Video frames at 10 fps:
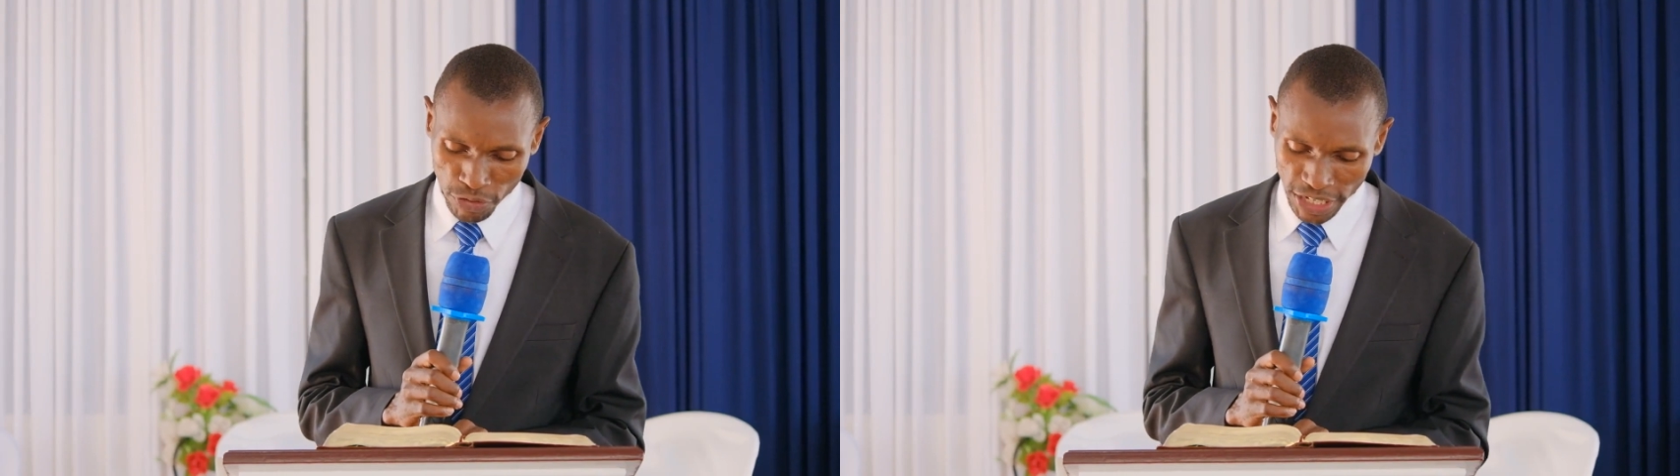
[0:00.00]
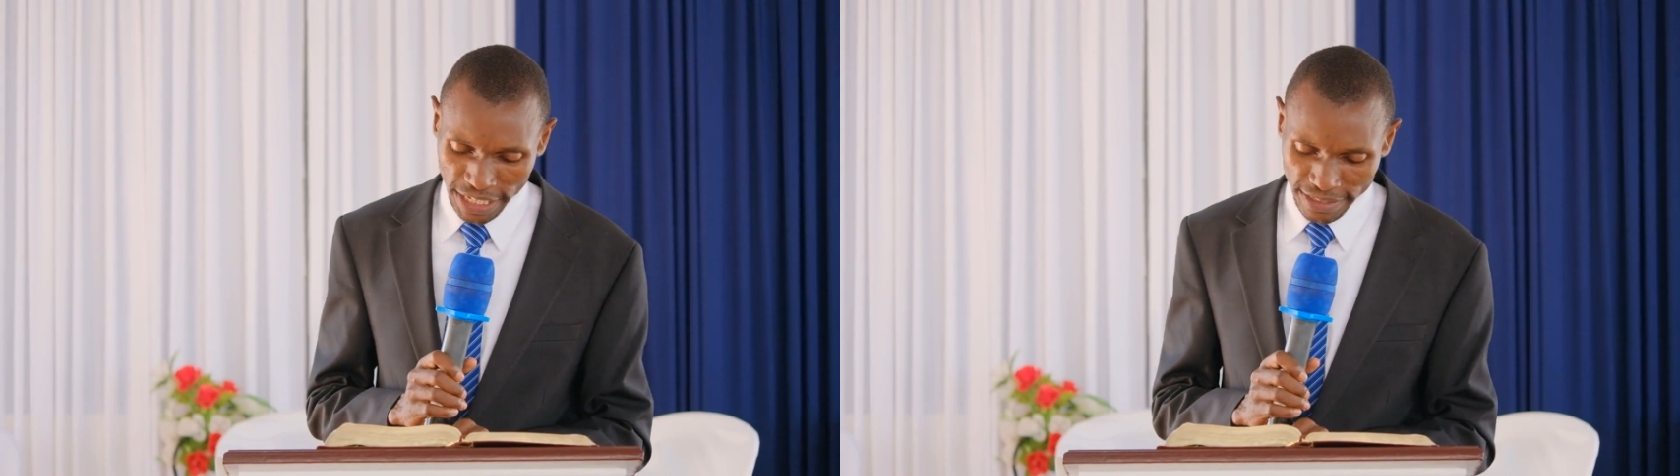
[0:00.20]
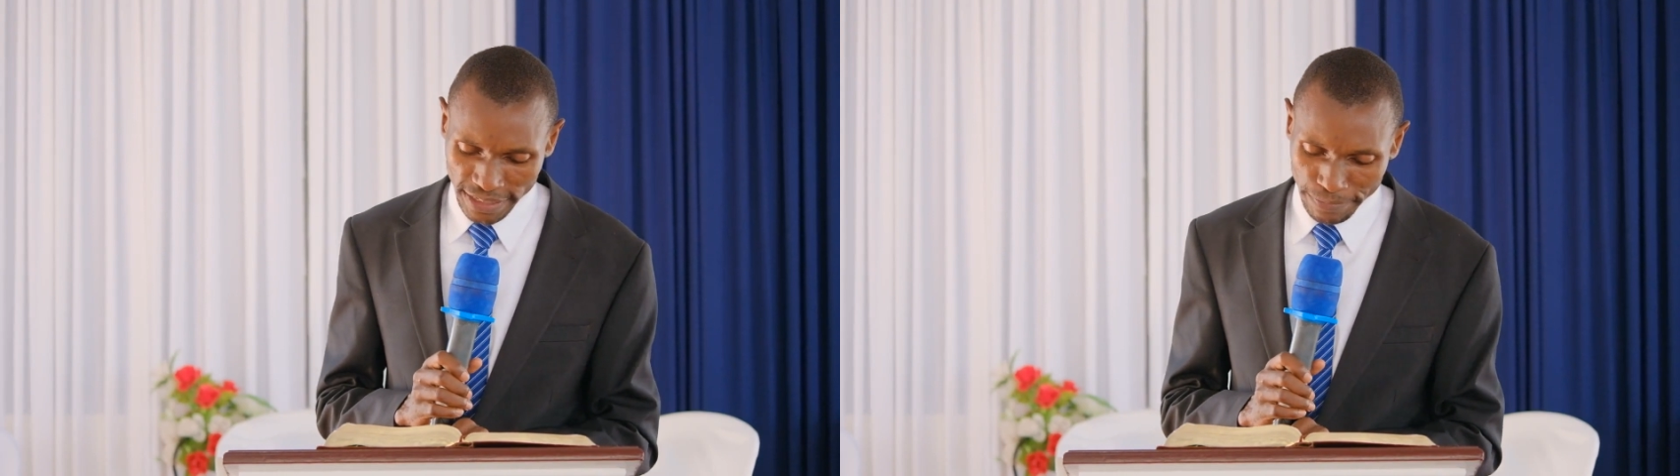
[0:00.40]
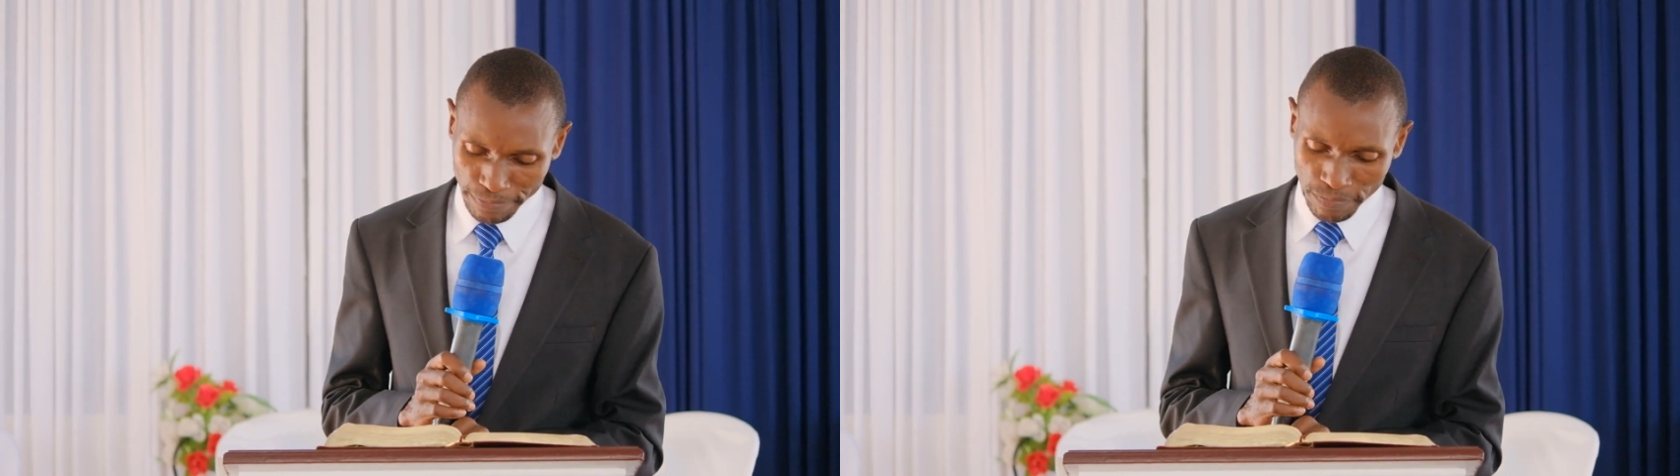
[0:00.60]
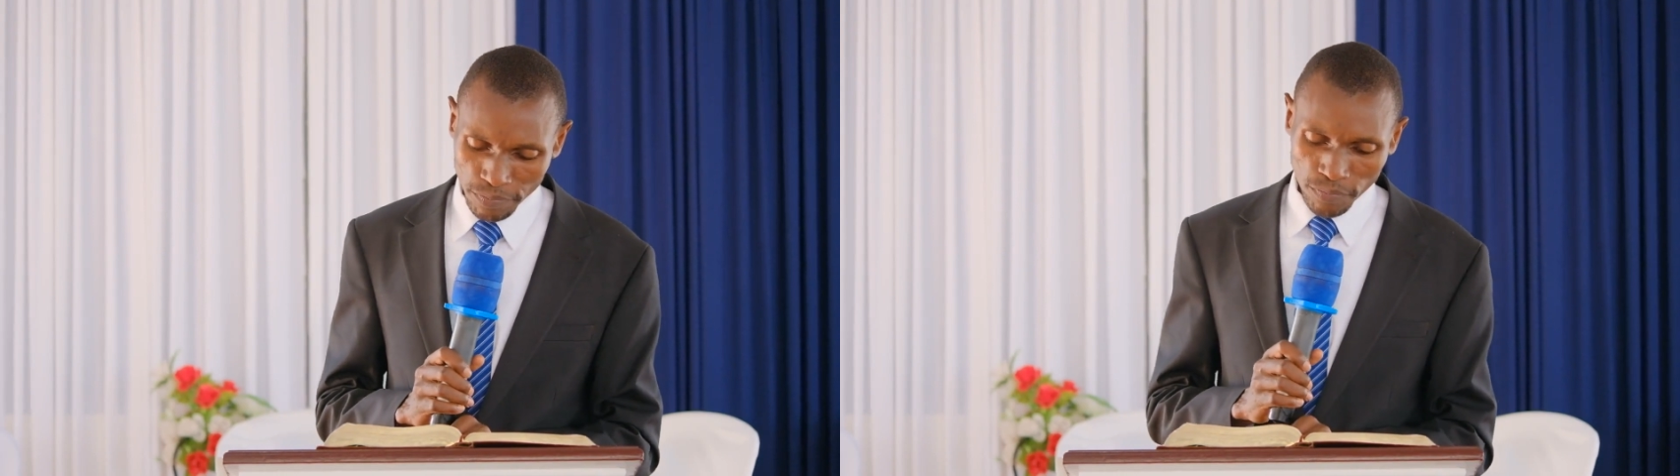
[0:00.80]
reads
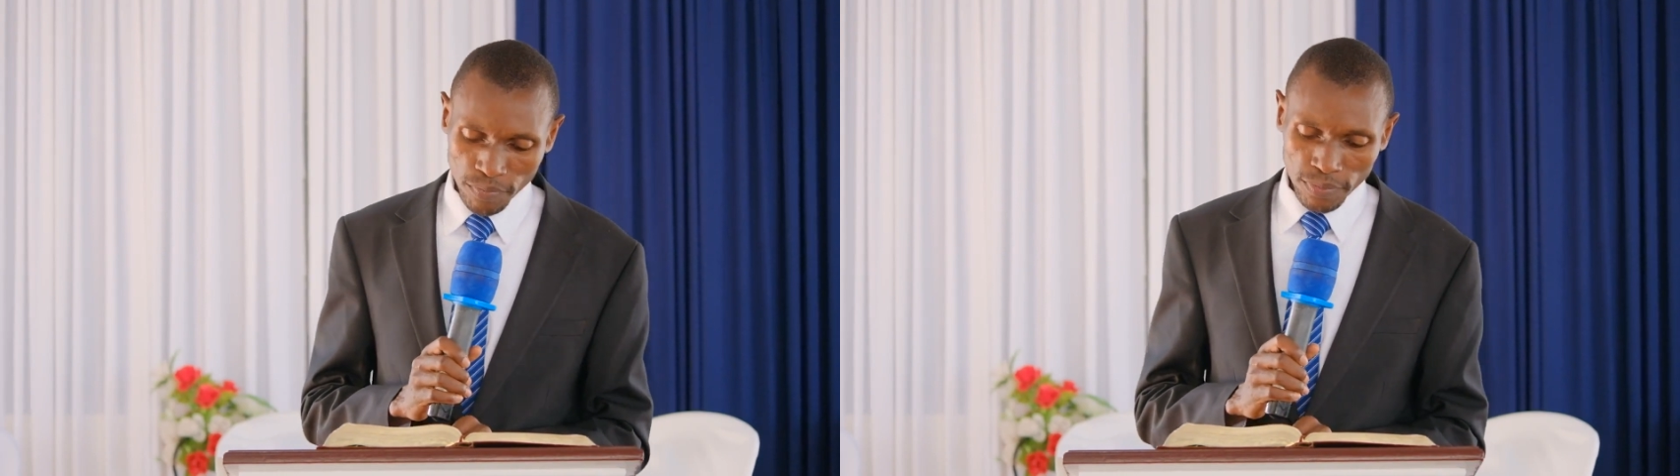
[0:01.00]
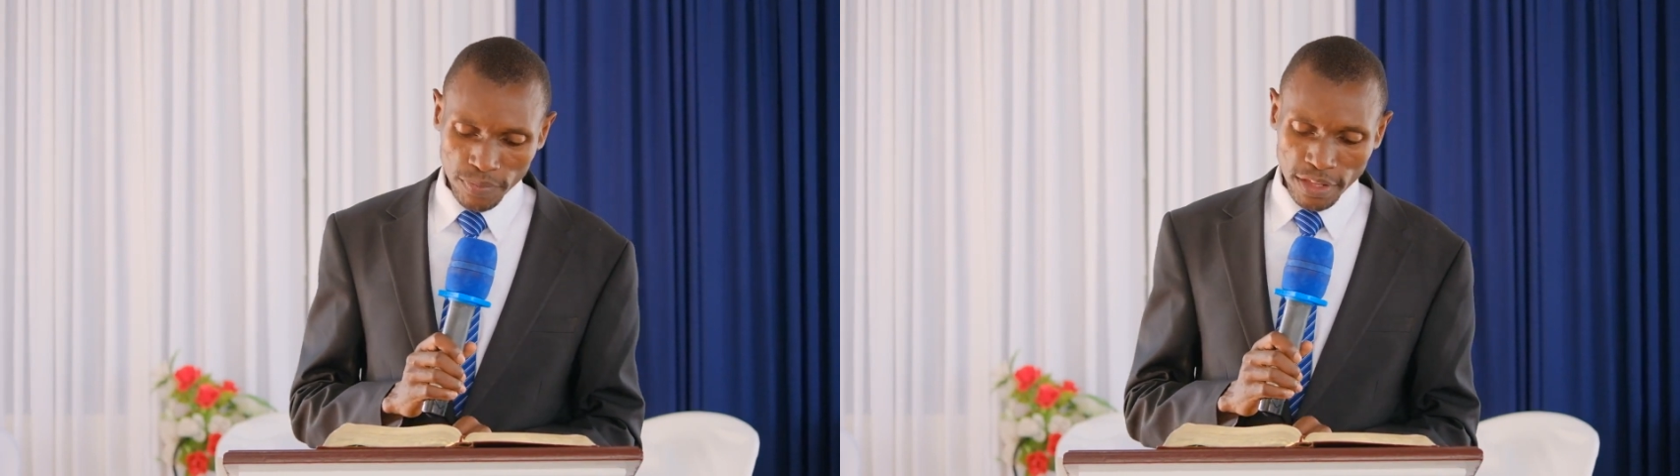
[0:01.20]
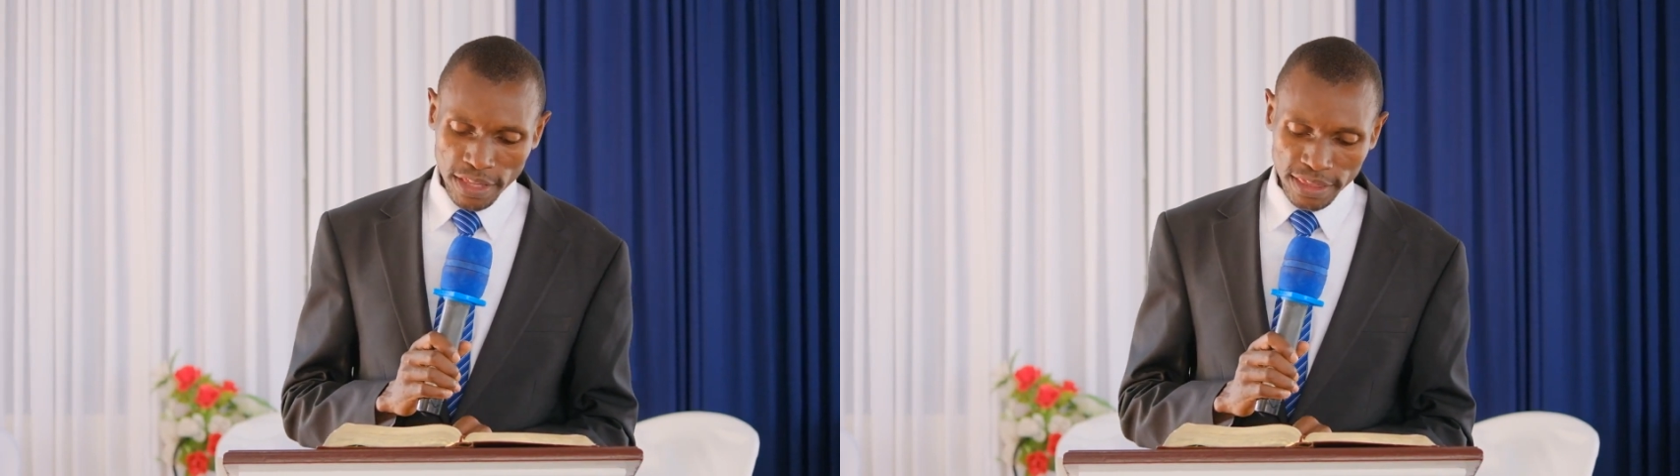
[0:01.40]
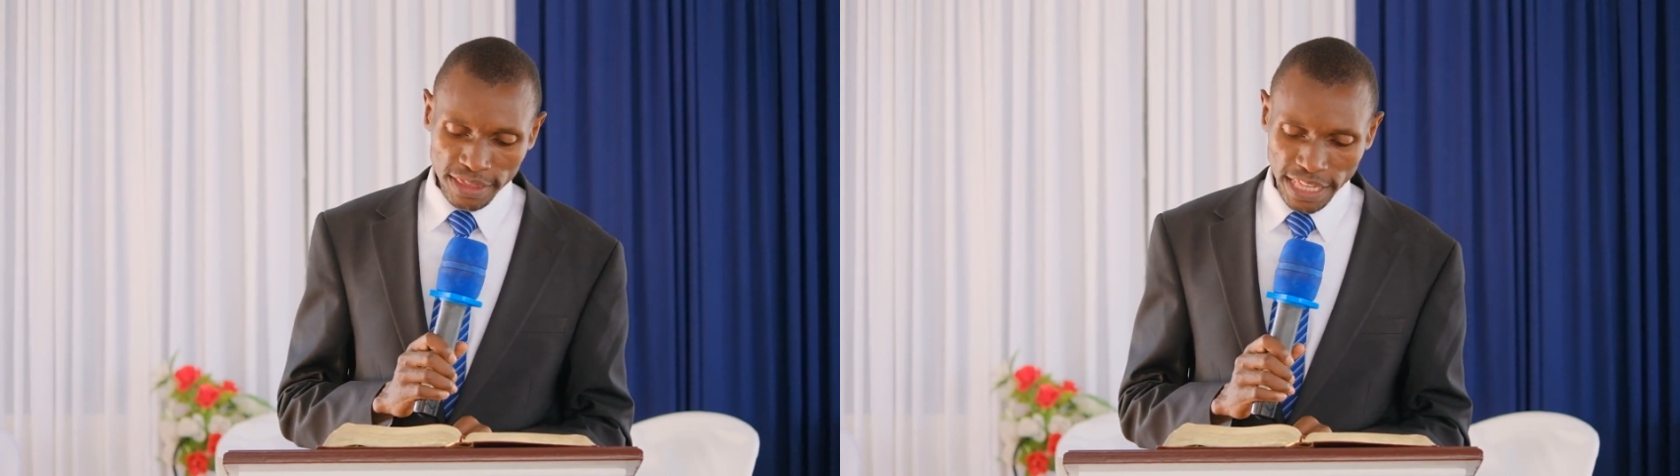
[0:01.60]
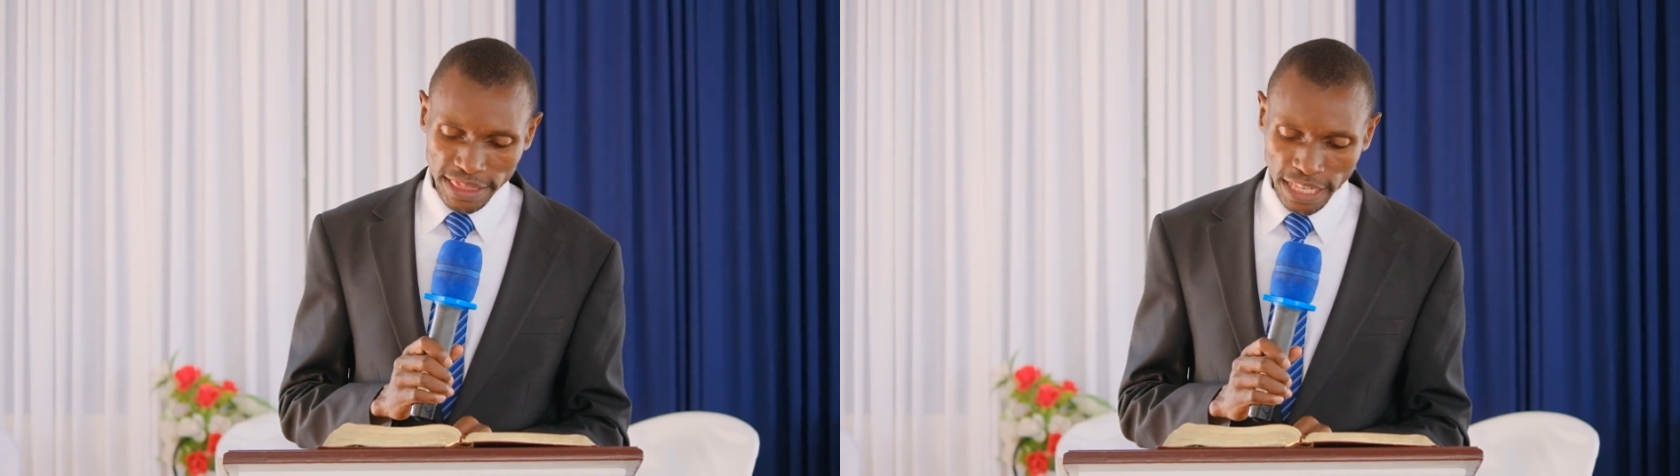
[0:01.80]

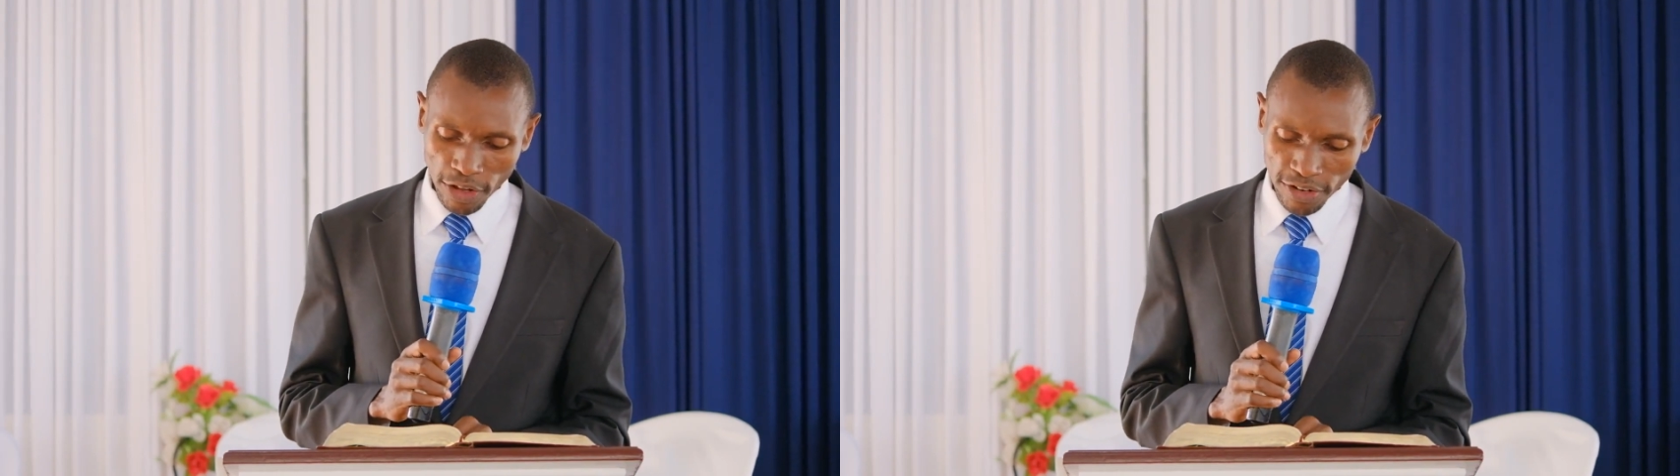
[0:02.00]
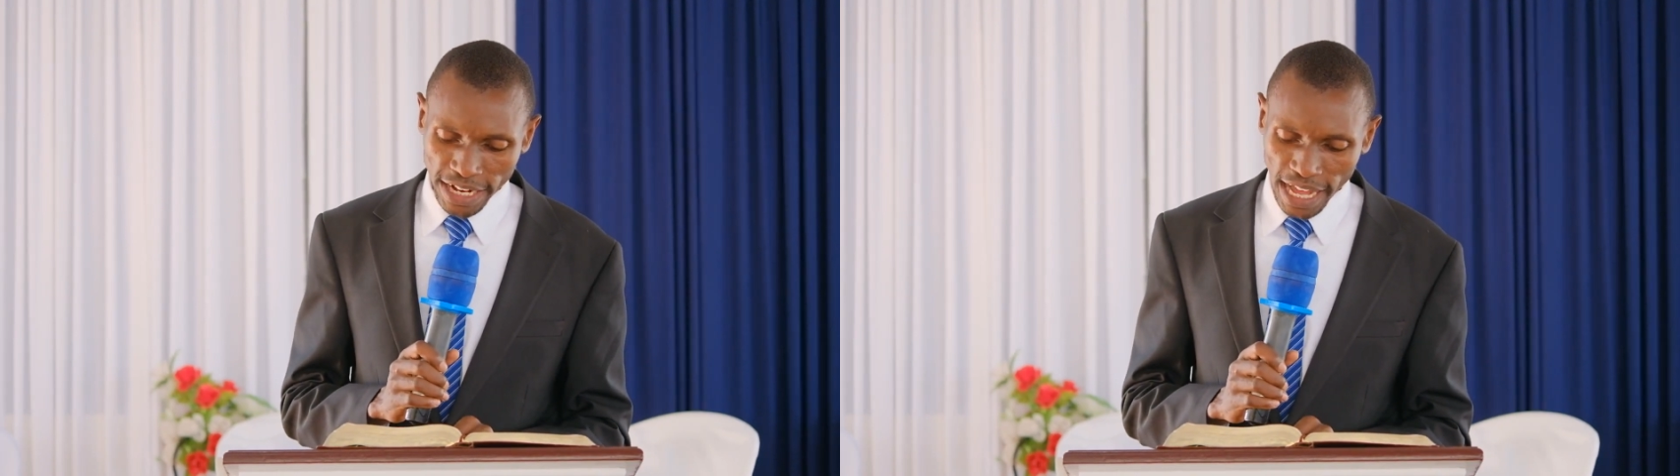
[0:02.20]
Then the Lord